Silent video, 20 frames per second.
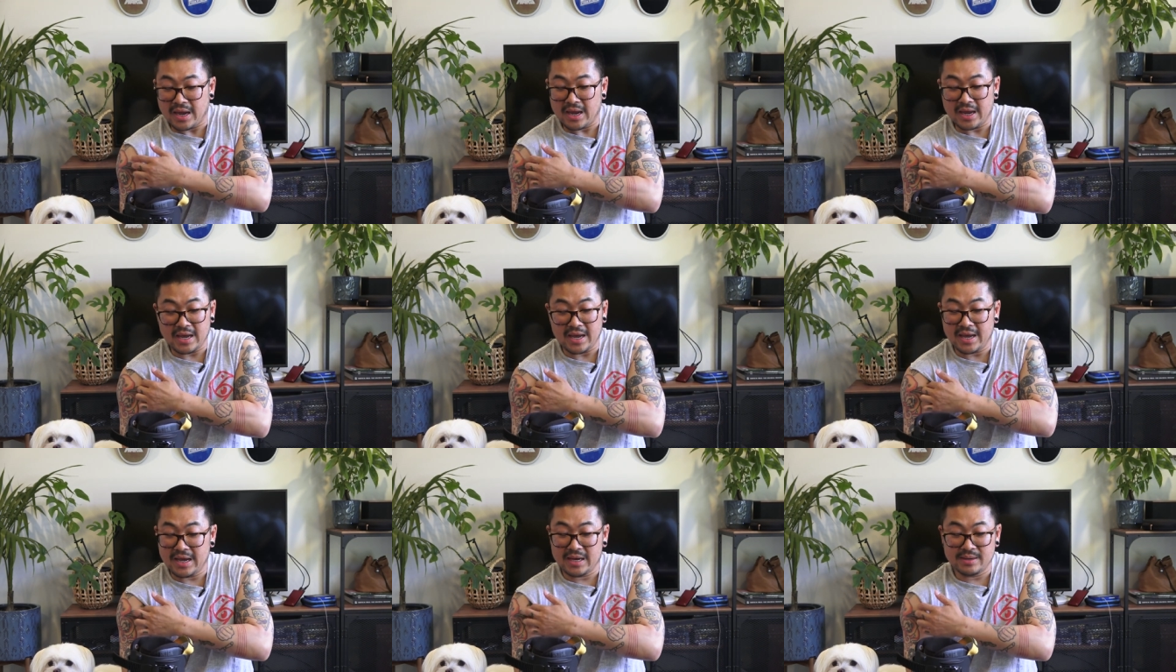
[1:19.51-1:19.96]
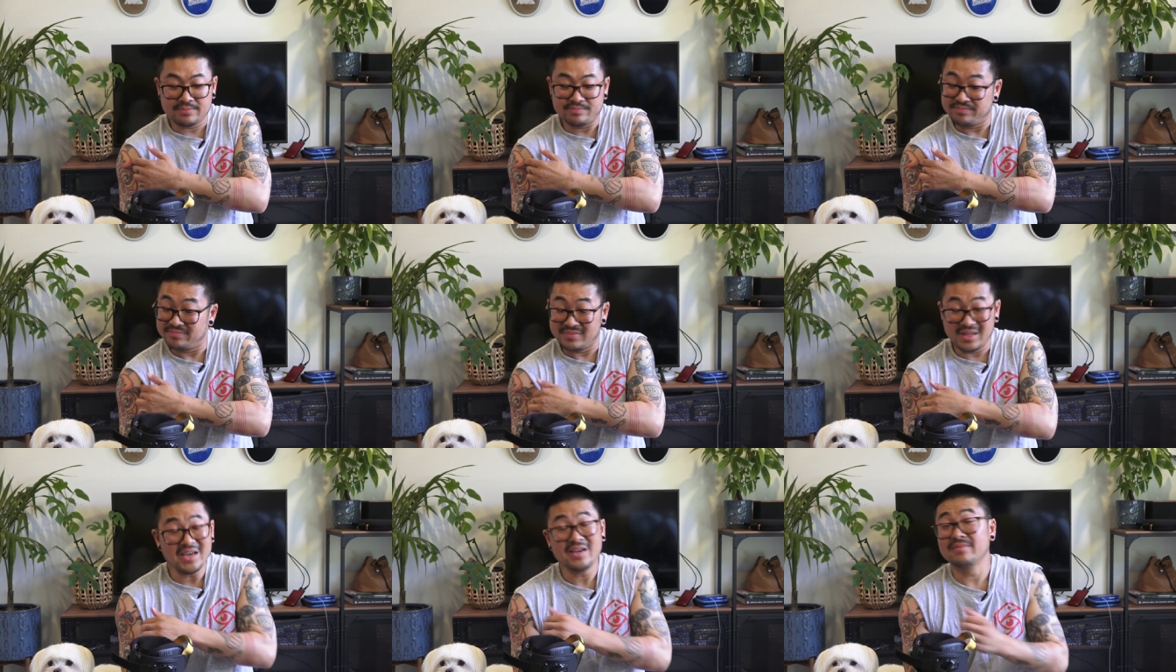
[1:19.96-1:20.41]
Um,
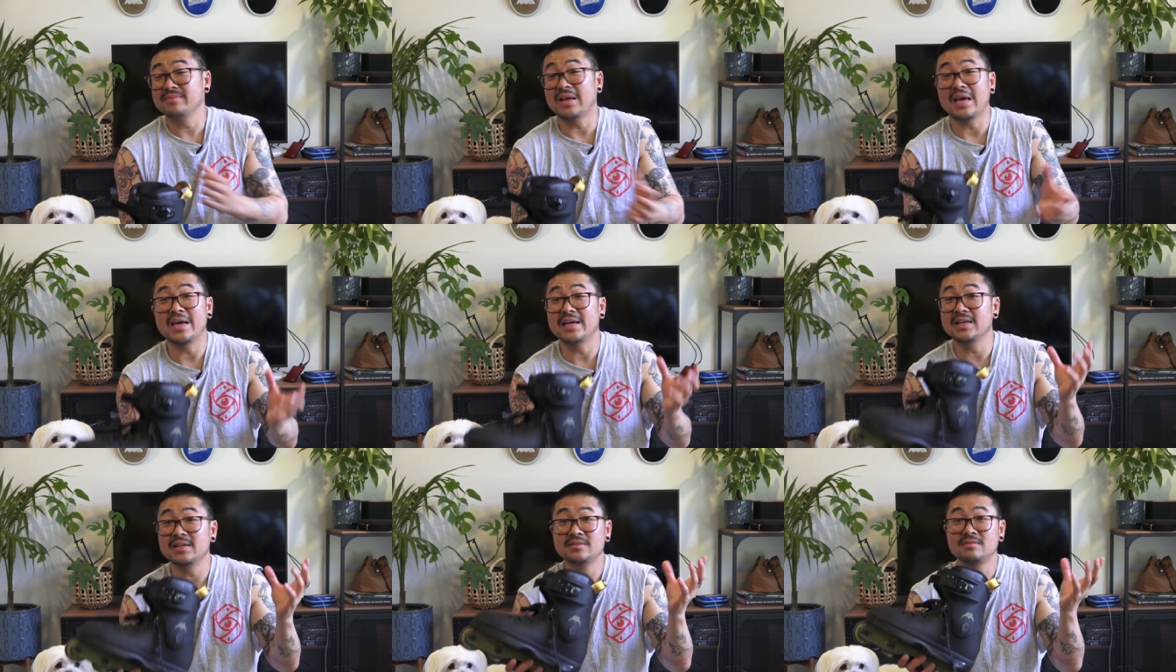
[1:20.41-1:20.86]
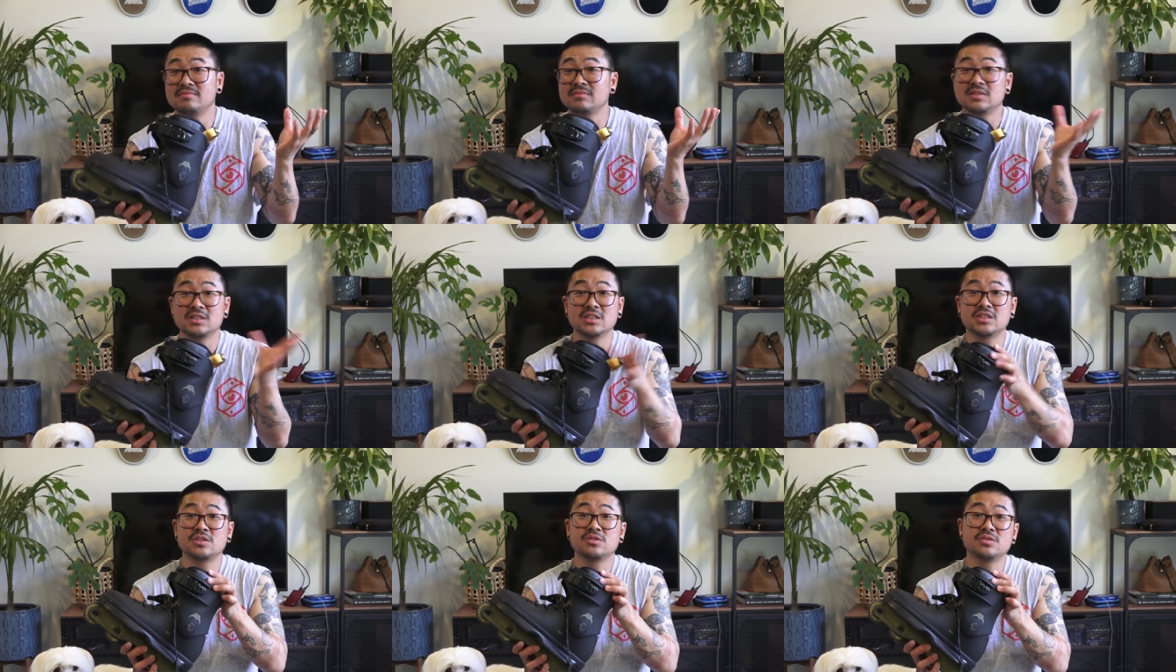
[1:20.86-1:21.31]
yeah, and
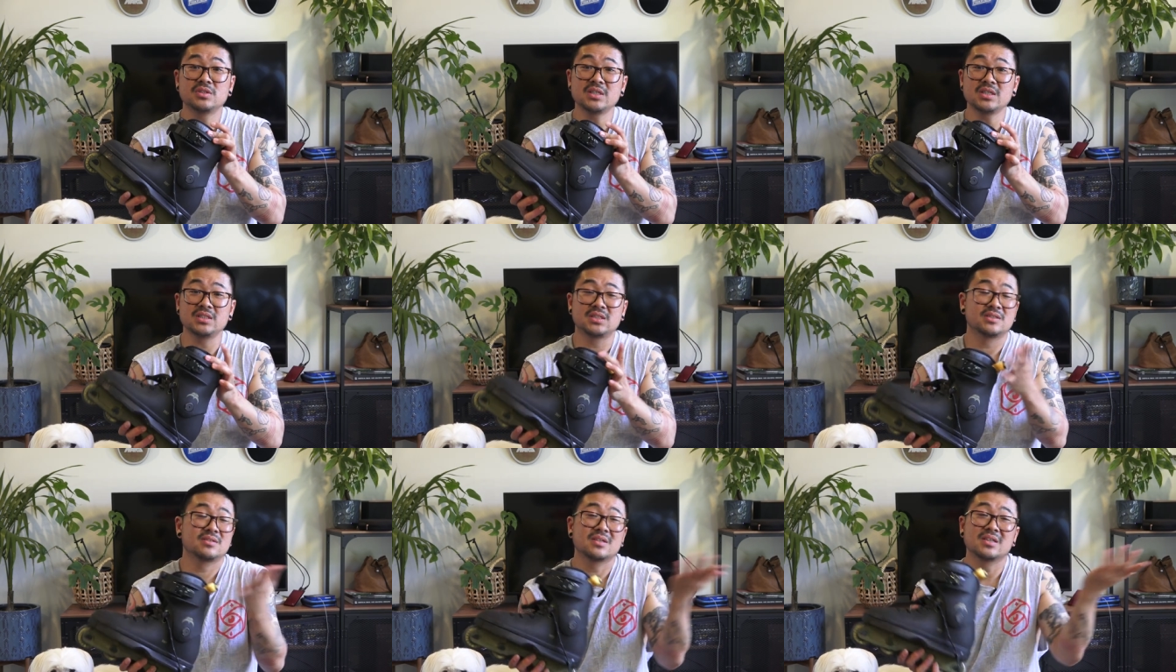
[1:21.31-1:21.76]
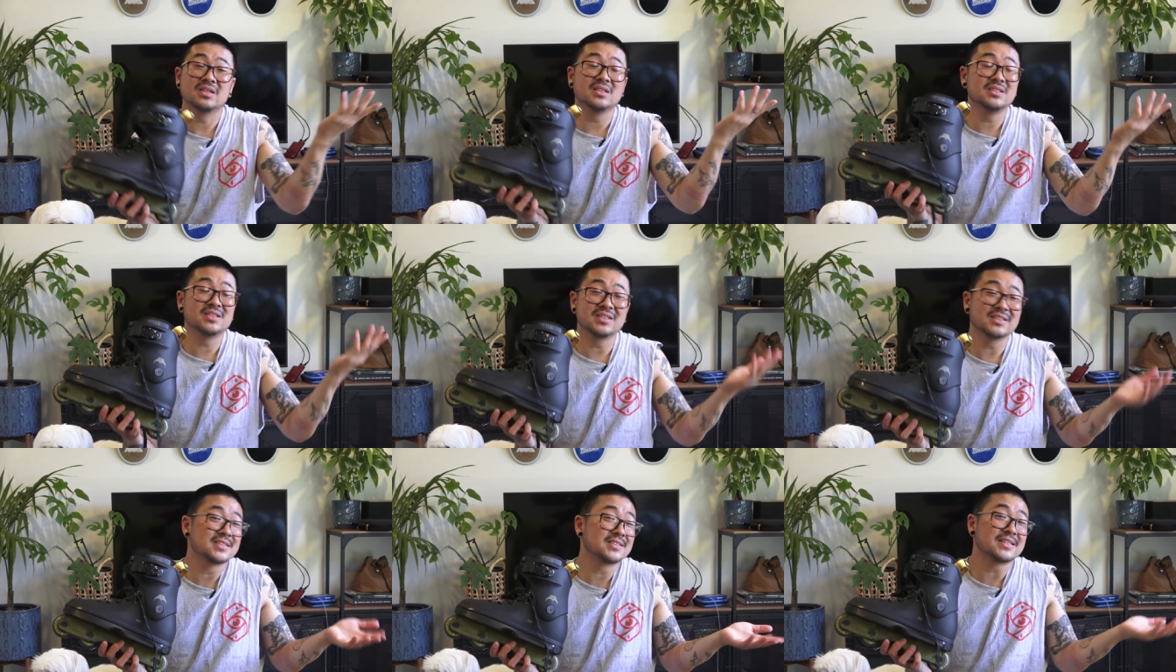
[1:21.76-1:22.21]
just use these
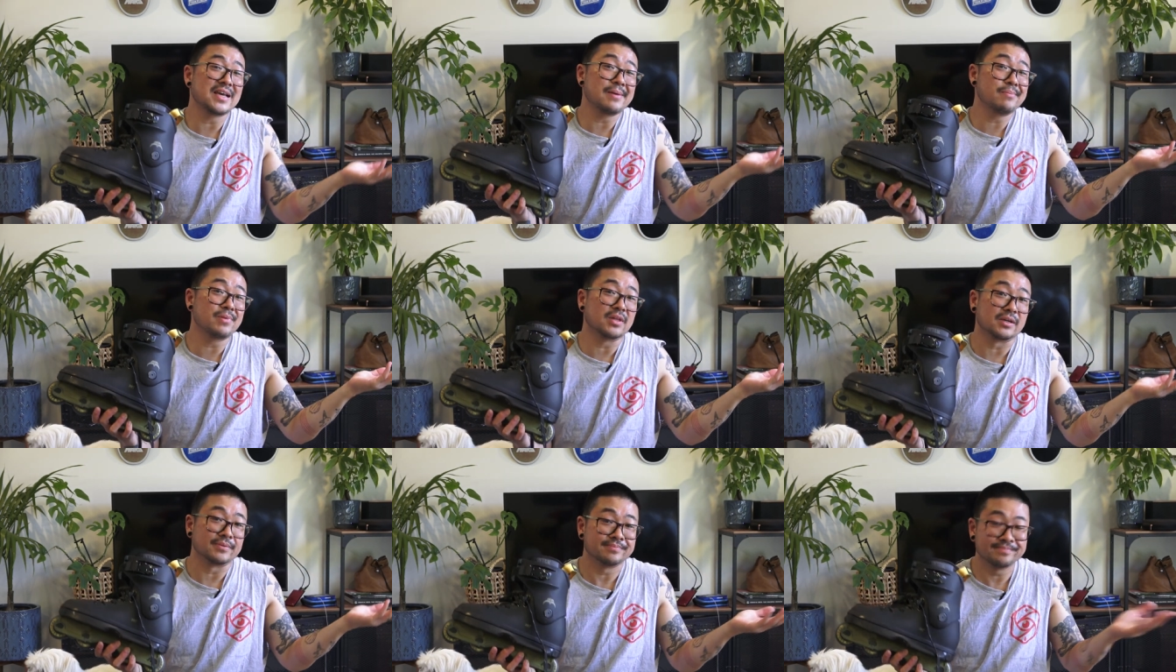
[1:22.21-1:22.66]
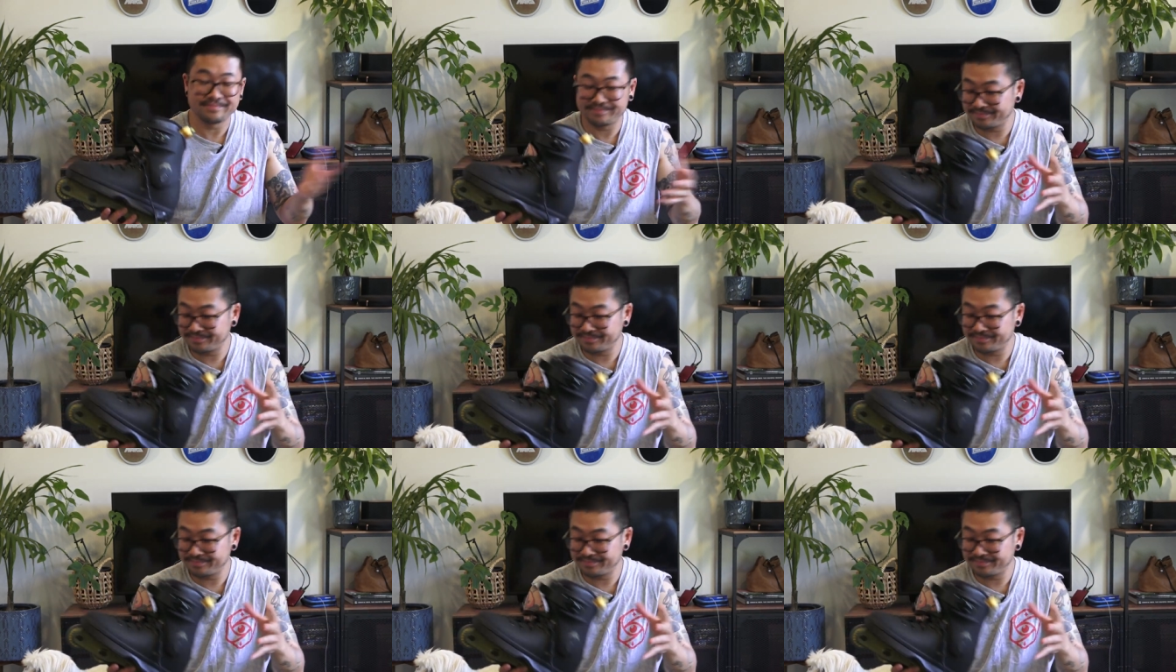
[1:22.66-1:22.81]
because it's the same thing.